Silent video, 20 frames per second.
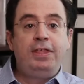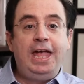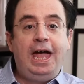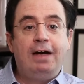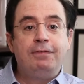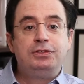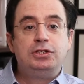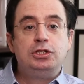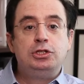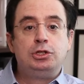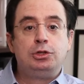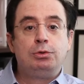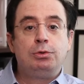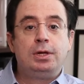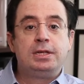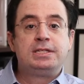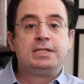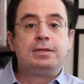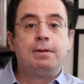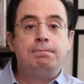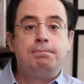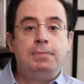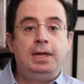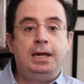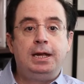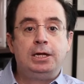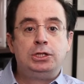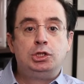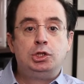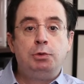they have to do is
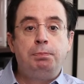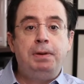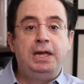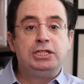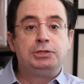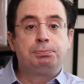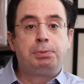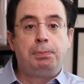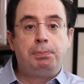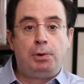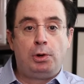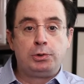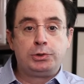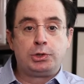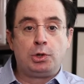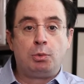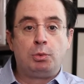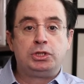submit a two-page proposal